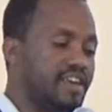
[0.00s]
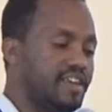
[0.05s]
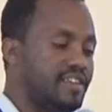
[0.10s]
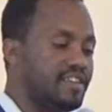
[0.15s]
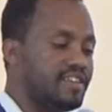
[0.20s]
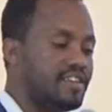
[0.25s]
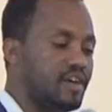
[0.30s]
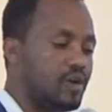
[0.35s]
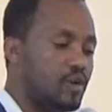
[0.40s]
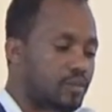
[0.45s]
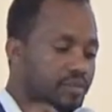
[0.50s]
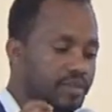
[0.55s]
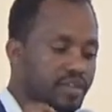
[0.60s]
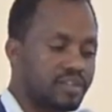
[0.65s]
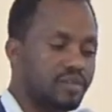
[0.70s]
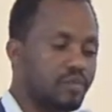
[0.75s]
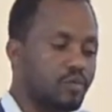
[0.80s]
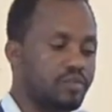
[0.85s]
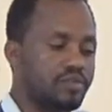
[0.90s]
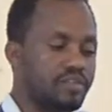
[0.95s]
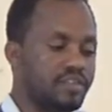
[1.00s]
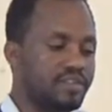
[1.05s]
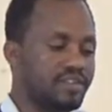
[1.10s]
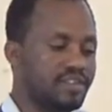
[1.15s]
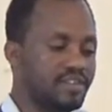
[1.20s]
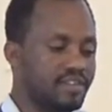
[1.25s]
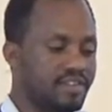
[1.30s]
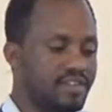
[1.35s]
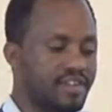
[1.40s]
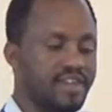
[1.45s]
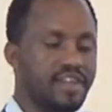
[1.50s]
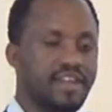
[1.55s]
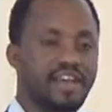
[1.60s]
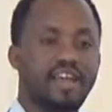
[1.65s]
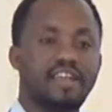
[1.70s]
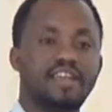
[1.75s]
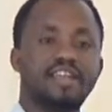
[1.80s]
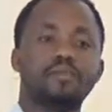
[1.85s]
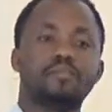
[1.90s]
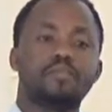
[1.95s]
in the object position
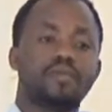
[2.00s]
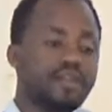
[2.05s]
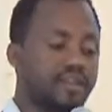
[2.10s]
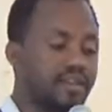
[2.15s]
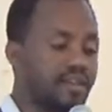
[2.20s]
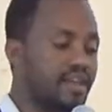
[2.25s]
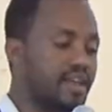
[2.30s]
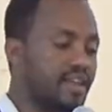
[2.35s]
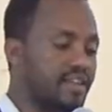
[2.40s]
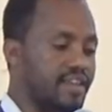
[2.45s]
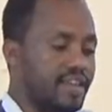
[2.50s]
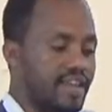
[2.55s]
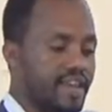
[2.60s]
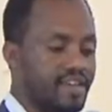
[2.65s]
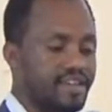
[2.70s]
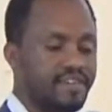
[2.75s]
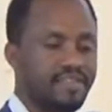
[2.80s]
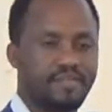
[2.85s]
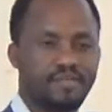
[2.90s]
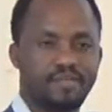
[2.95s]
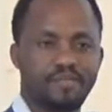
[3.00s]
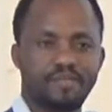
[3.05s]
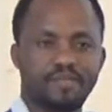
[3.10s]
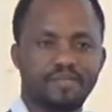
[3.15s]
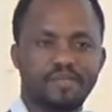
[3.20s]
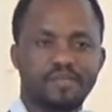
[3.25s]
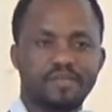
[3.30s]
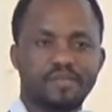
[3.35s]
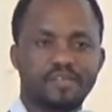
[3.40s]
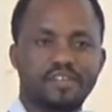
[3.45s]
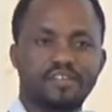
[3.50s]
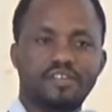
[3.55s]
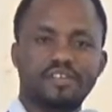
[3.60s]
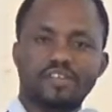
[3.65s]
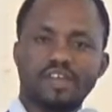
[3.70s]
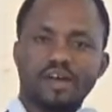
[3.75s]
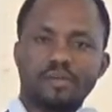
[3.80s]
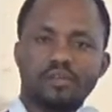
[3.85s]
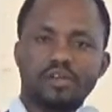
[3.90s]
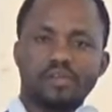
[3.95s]
and a predicate K, this
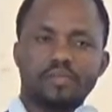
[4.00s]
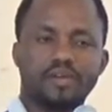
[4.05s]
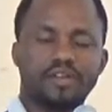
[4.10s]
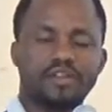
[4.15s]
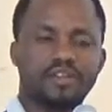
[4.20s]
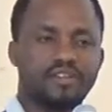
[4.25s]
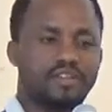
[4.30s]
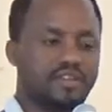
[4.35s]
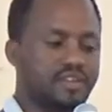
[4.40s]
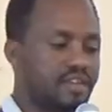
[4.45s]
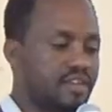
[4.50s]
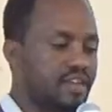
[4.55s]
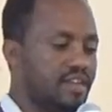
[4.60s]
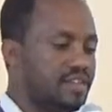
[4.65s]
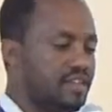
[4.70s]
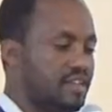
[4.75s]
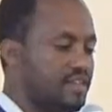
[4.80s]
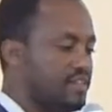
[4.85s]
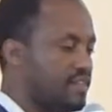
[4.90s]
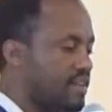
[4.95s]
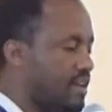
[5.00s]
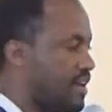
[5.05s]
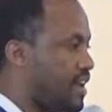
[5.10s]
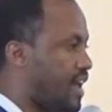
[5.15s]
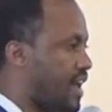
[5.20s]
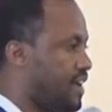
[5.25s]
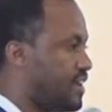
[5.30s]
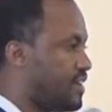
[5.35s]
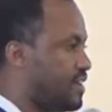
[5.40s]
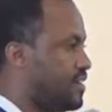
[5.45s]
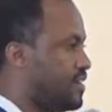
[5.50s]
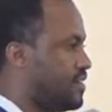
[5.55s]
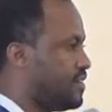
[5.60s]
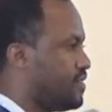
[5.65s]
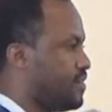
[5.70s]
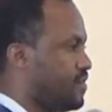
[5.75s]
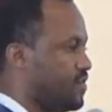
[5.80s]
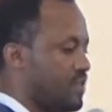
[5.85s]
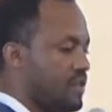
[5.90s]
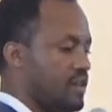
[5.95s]
can be represented in a tensor like
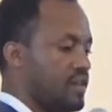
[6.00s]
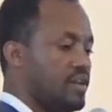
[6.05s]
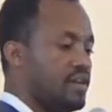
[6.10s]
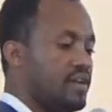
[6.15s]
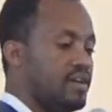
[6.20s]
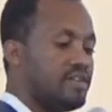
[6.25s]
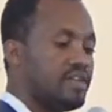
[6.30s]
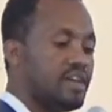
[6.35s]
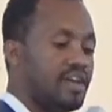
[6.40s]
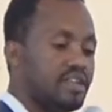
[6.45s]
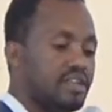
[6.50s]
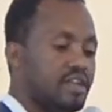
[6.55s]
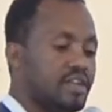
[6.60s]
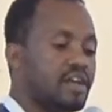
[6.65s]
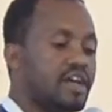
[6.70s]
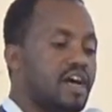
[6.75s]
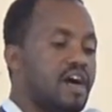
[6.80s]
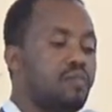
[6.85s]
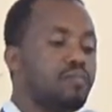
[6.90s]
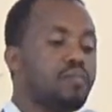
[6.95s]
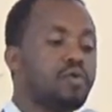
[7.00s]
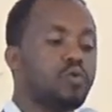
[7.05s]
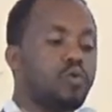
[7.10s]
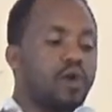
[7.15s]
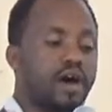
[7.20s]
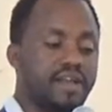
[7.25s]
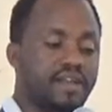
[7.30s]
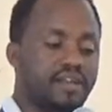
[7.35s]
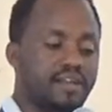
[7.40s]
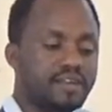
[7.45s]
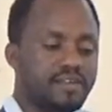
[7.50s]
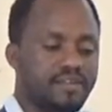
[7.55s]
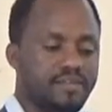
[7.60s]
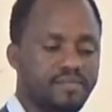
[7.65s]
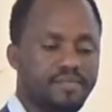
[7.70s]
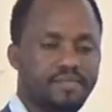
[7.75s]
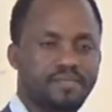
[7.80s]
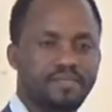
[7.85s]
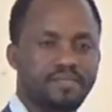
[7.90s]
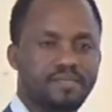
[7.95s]
the entry can be 1
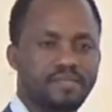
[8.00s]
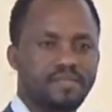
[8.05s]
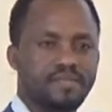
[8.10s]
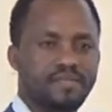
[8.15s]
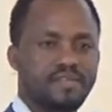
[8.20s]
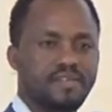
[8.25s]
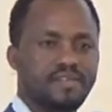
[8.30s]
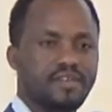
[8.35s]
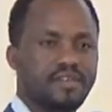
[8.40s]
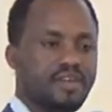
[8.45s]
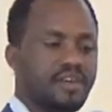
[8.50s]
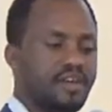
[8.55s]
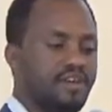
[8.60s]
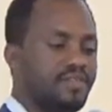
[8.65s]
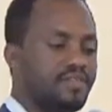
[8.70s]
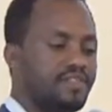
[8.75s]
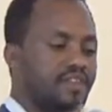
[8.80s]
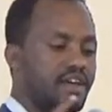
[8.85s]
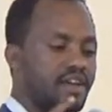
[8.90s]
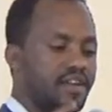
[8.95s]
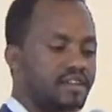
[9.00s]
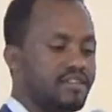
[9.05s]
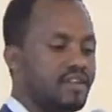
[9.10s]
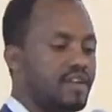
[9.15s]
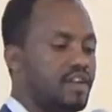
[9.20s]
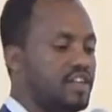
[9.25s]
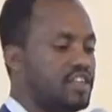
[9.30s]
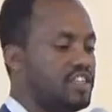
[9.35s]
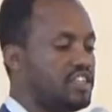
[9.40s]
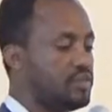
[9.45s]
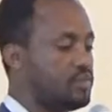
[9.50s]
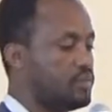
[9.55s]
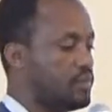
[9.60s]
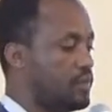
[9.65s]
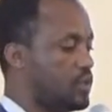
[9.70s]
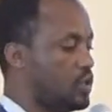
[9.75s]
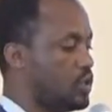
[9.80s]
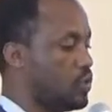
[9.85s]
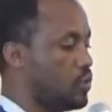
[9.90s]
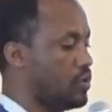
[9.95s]
if there is a relationship
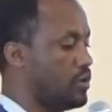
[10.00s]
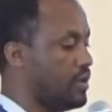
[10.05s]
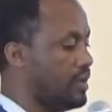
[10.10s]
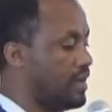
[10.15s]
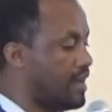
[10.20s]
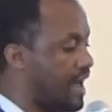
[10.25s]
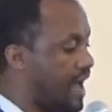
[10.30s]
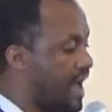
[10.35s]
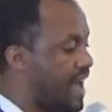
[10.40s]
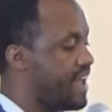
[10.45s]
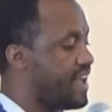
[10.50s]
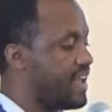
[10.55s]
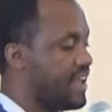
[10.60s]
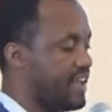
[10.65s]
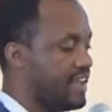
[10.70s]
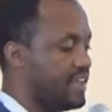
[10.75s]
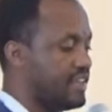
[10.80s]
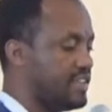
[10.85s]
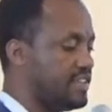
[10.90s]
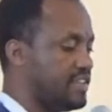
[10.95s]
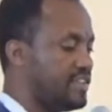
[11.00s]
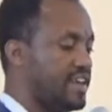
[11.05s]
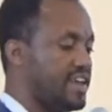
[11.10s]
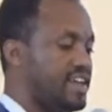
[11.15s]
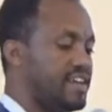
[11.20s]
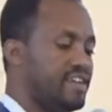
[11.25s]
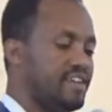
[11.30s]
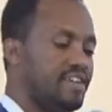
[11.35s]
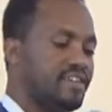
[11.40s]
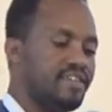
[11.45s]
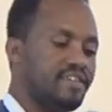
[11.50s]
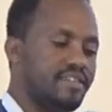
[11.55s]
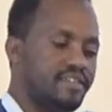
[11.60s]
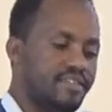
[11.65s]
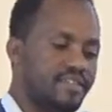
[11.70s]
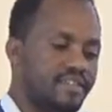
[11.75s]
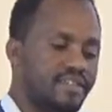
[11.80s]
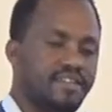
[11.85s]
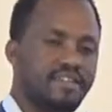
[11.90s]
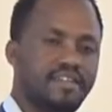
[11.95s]
between I and J,
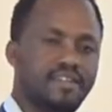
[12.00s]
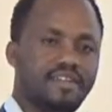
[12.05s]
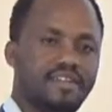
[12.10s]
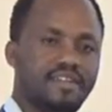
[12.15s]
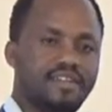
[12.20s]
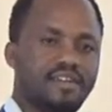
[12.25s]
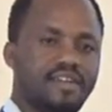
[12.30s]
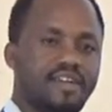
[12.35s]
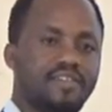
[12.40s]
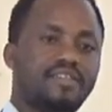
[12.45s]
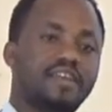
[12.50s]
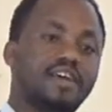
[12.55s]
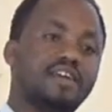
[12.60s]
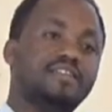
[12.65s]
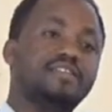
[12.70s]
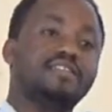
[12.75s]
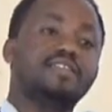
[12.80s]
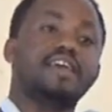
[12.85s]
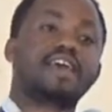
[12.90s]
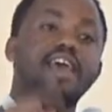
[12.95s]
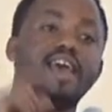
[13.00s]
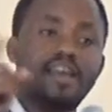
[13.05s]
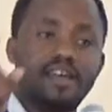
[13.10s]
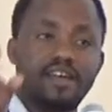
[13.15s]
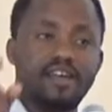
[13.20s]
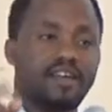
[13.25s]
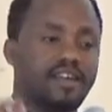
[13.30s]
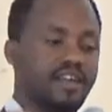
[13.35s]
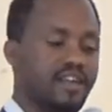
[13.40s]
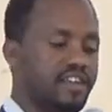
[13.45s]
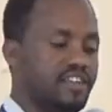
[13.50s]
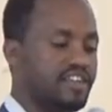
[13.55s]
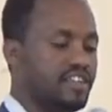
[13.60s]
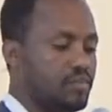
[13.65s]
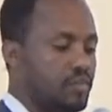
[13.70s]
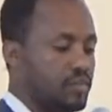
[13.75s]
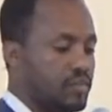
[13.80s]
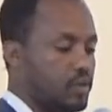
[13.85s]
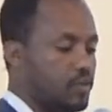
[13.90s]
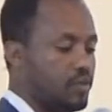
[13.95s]
if there is K relationship
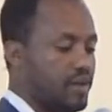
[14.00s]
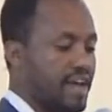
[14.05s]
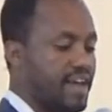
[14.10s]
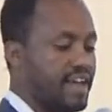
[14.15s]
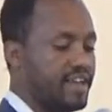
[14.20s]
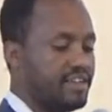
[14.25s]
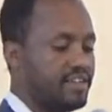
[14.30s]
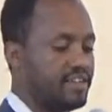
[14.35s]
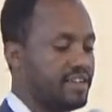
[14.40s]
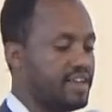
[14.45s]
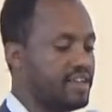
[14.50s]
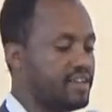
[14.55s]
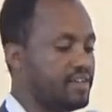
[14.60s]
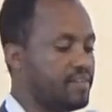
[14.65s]
between I and J,